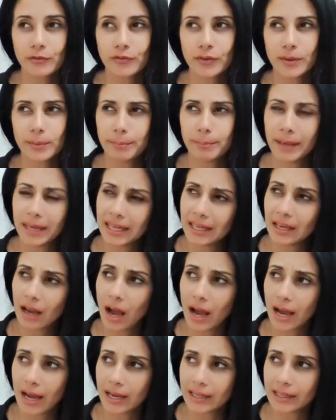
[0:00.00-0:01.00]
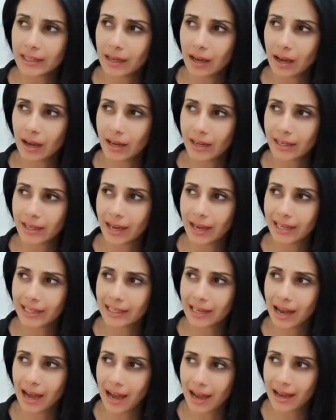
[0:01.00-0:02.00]
for me, I
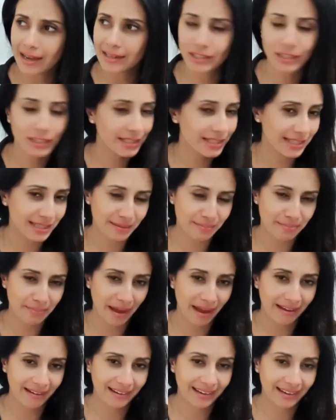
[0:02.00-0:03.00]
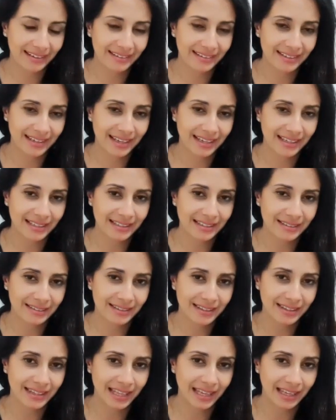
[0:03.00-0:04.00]
can't just sit back and
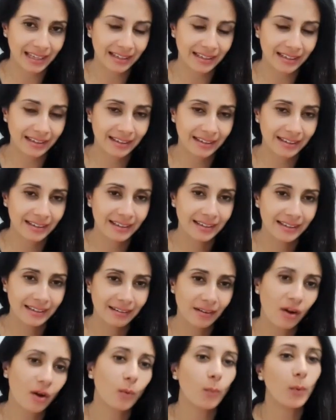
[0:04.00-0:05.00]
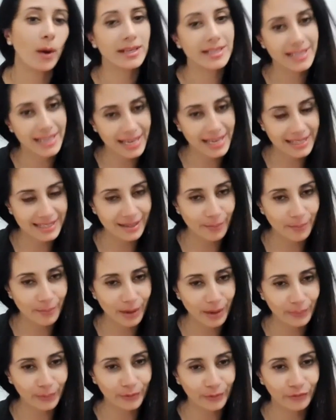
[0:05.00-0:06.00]
think, oh, one day
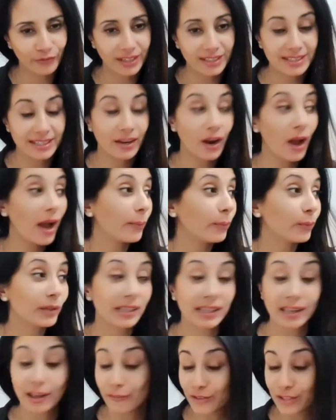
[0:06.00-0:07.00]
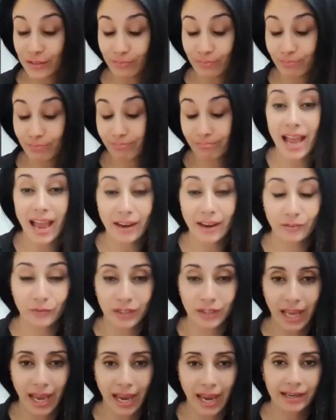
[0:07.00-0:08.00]
someone will fix it. I would love to
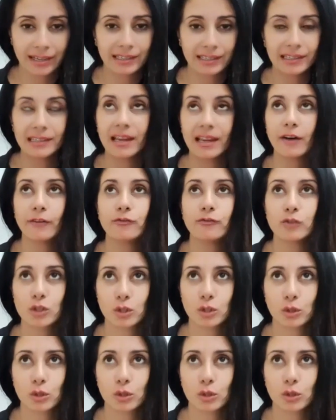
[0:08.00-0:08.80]
advocate. I'd love